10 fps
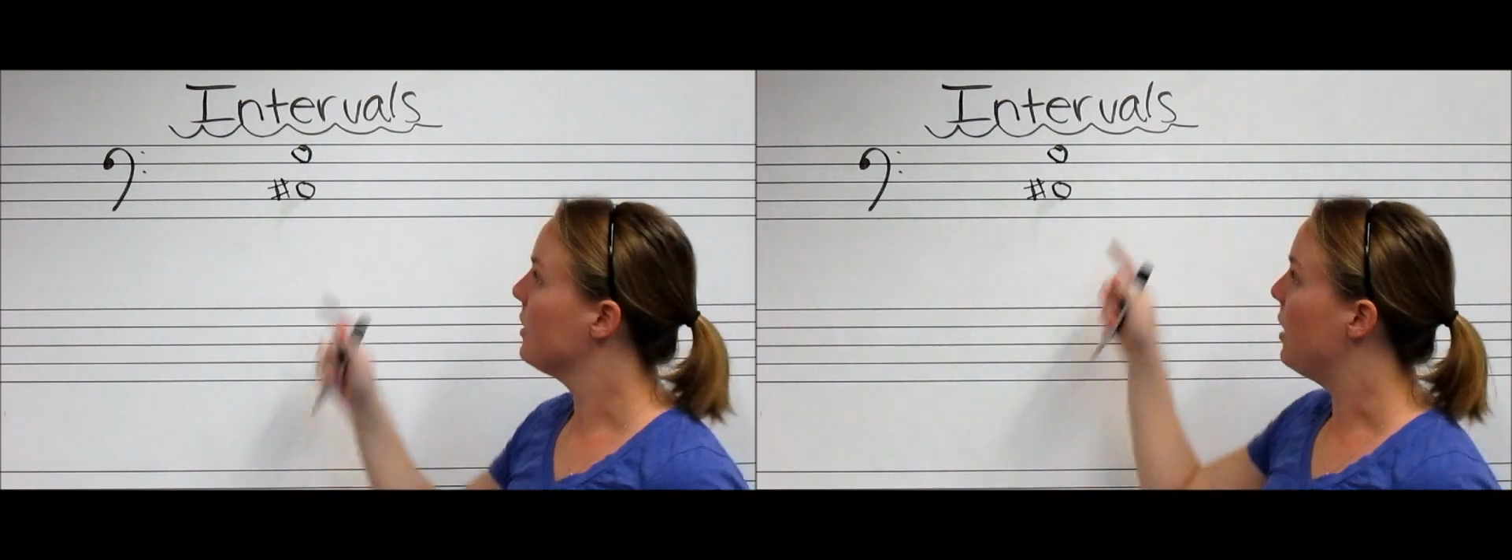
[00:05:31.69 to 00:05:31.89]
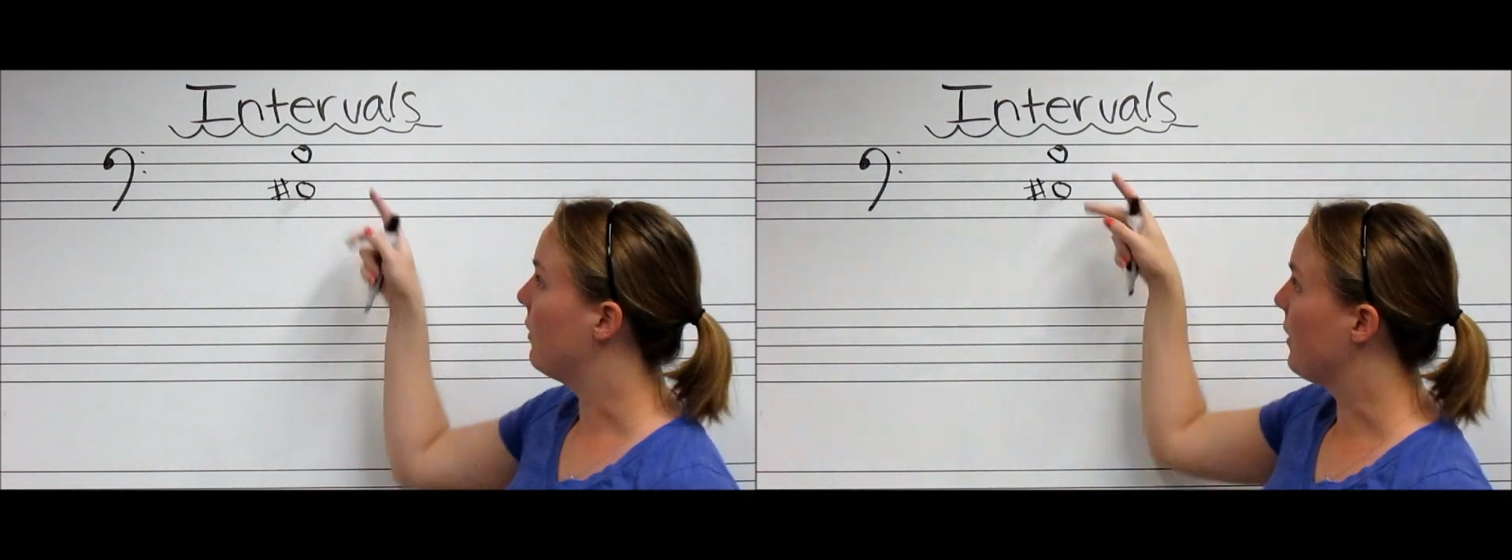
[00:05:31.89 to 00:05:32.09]

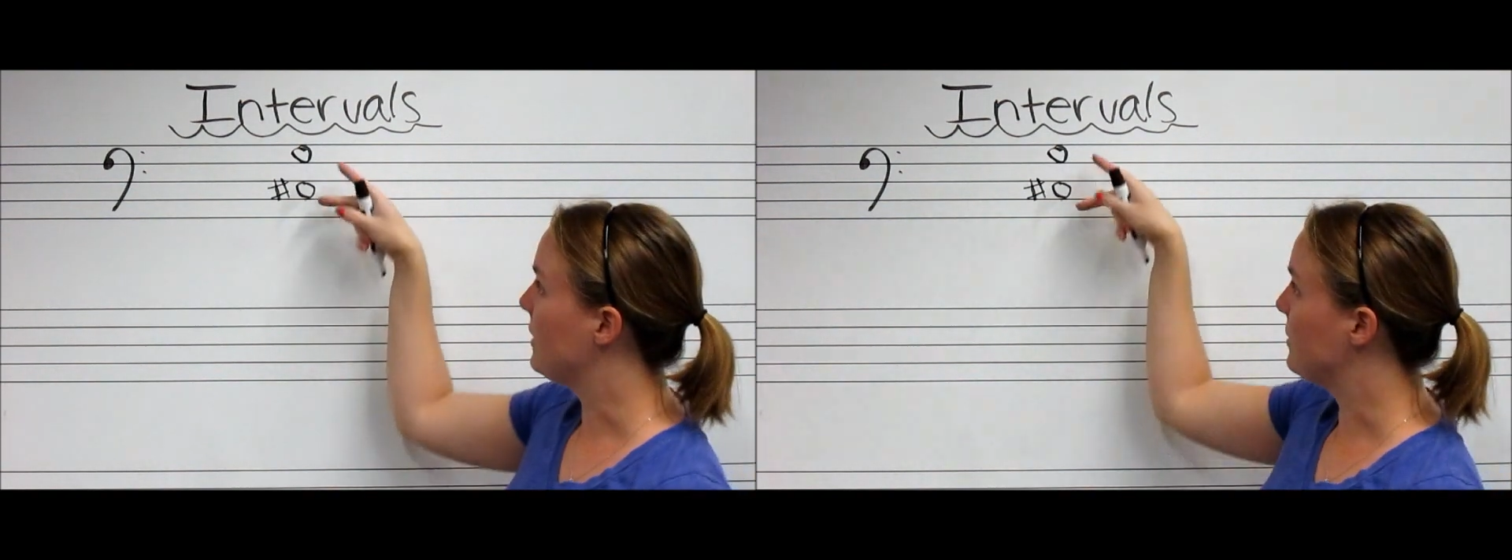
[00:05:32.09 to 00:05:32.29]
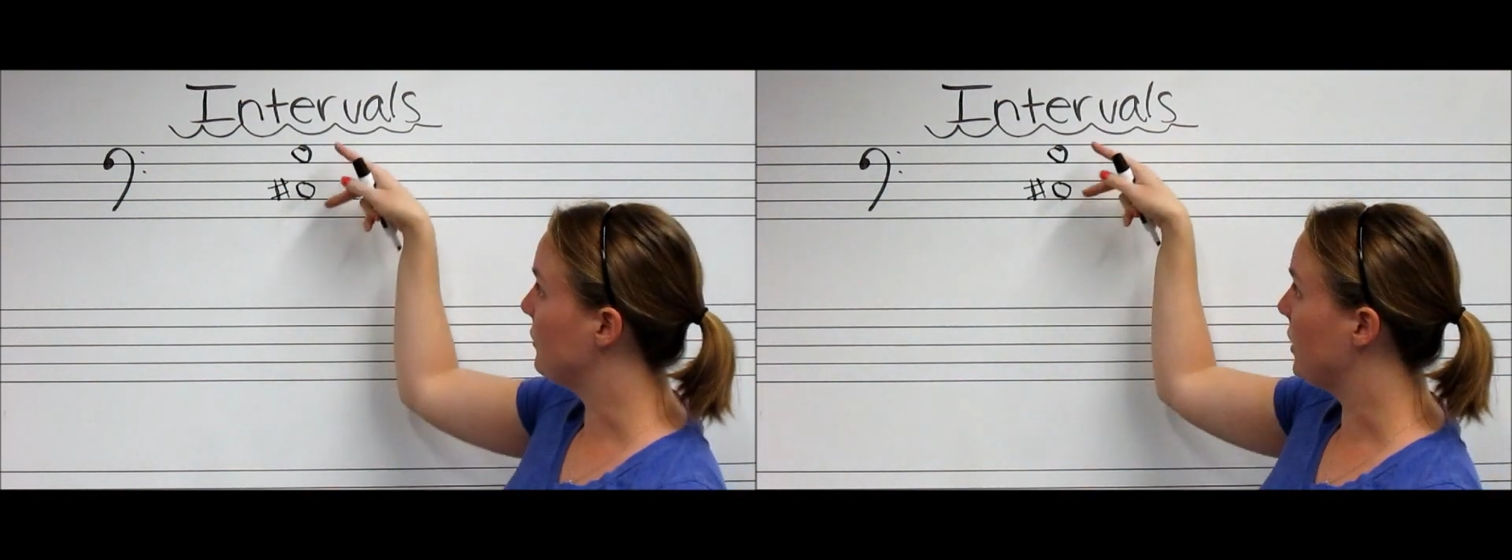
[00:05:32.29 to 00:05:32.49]
All
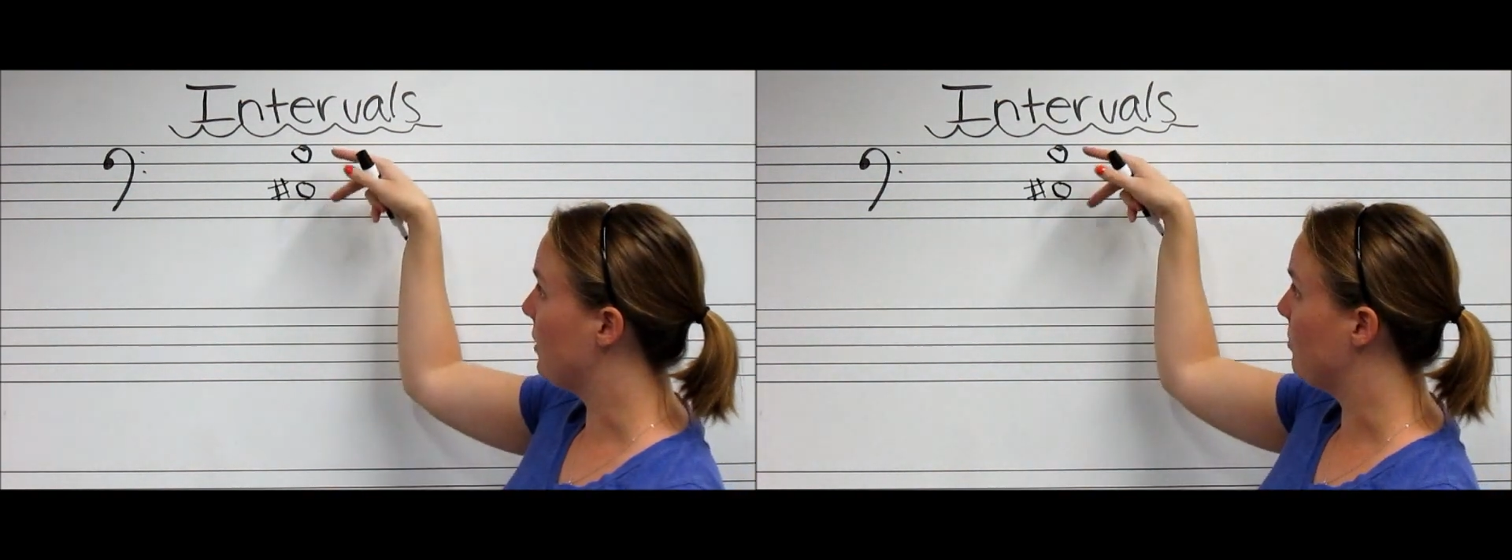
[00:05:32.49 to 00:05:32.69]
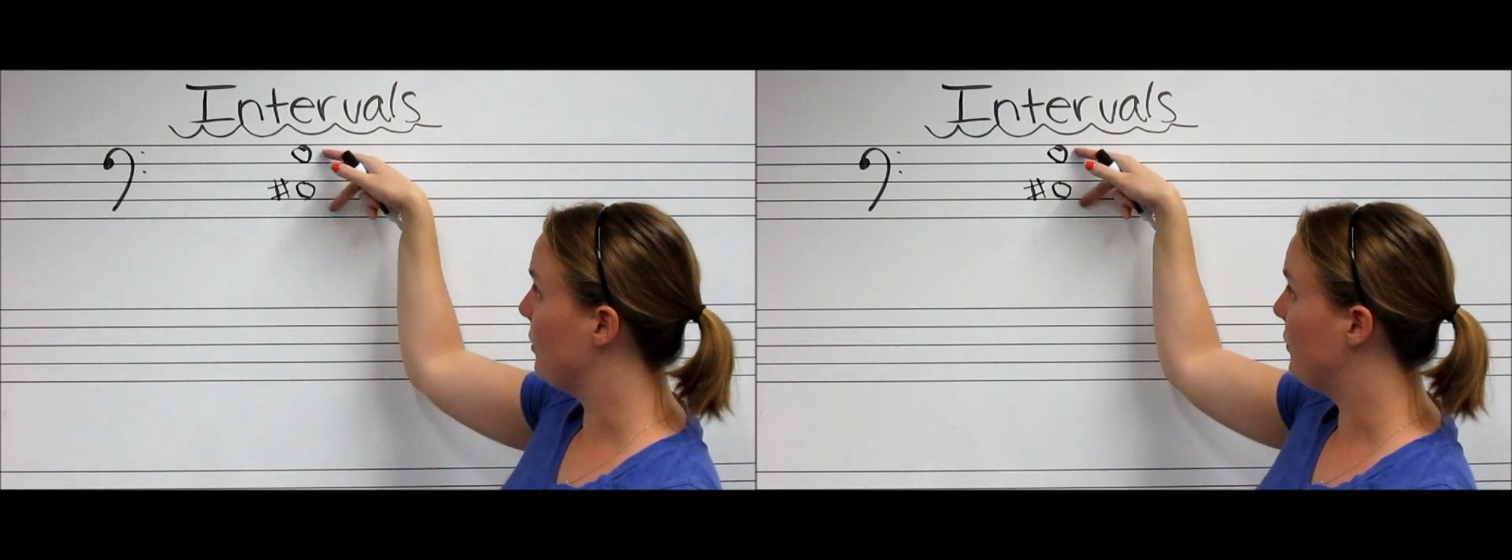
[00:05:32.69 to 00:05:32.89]
right, so we've got
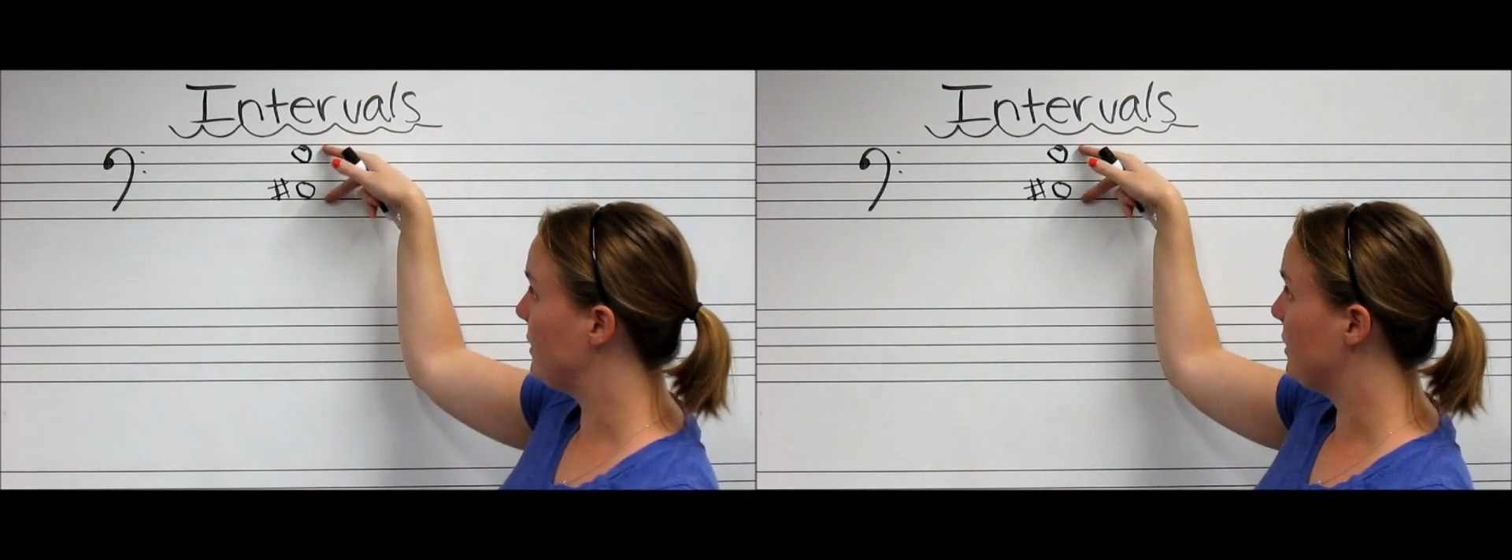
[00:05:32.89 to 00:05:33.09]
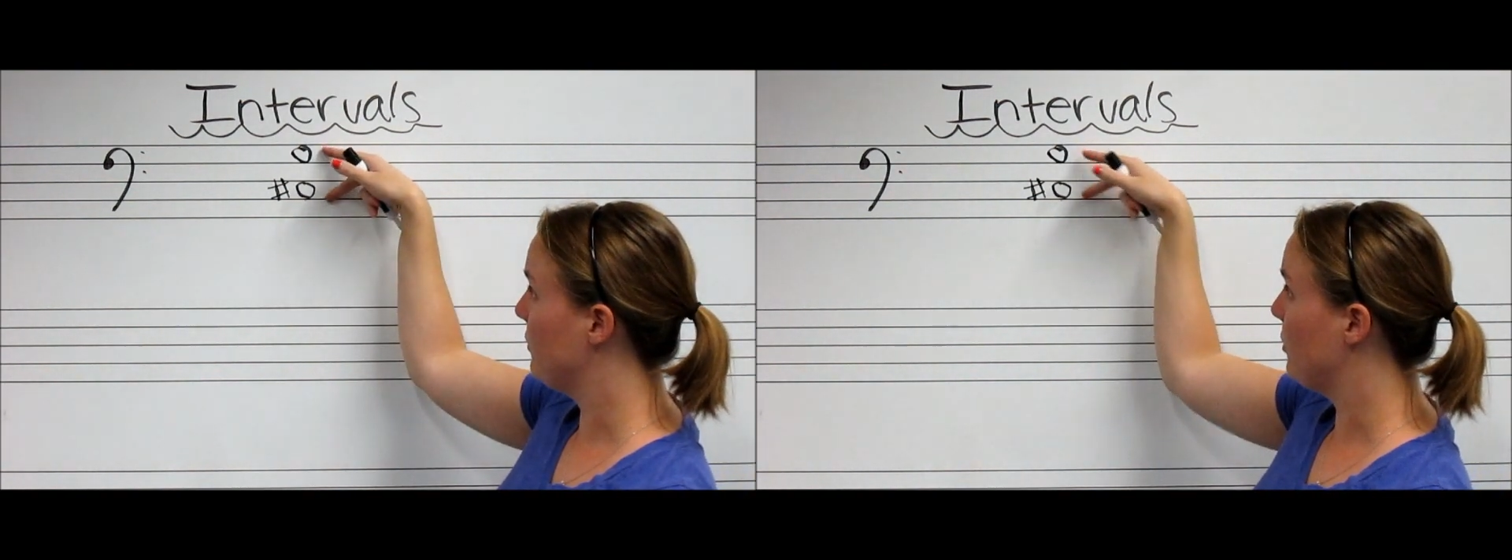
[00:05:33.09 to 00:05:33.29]
our
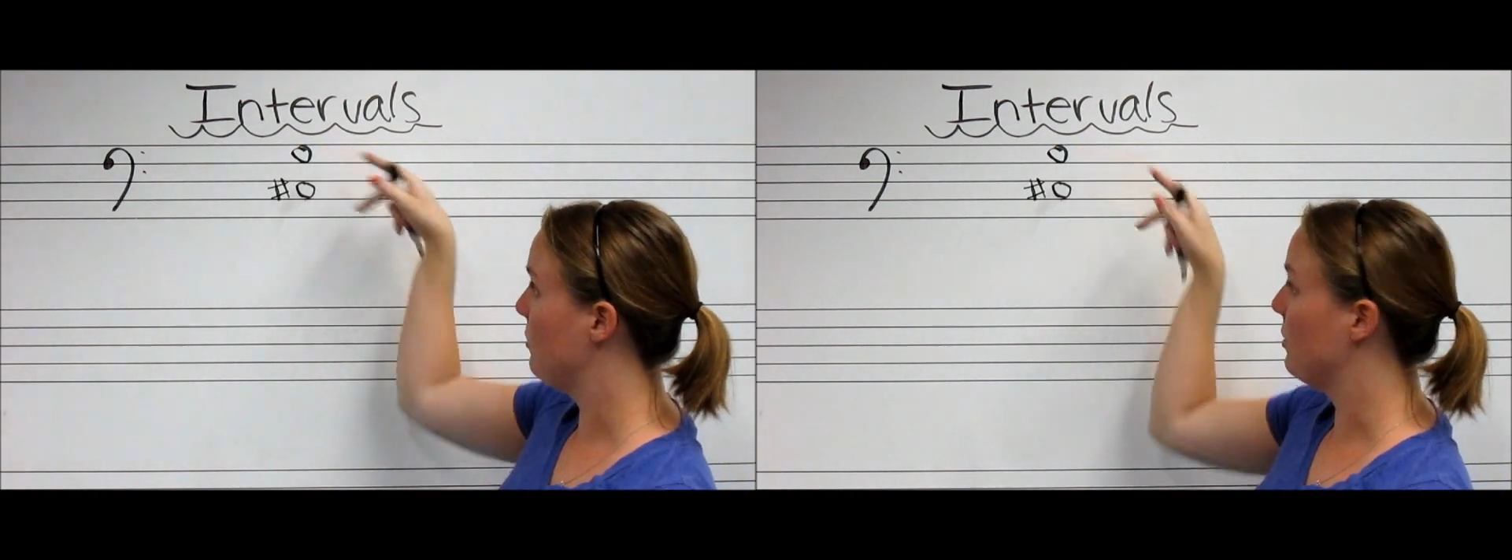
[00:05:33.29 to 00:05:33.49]
perfect interval,